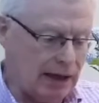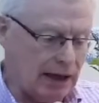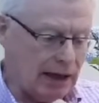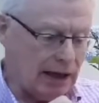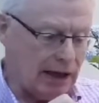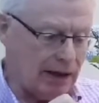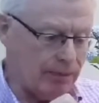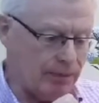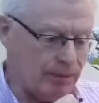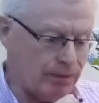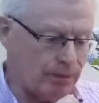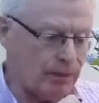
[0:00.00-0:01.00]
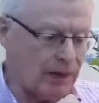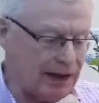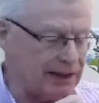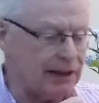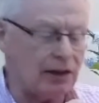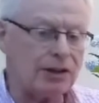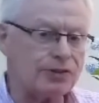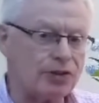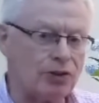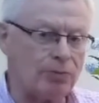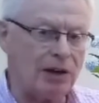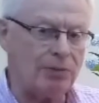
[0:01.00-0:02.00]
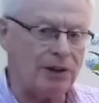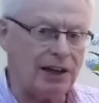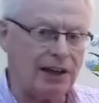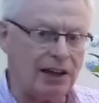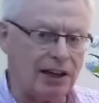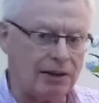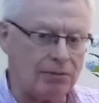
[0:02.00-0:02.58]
I think it also maybe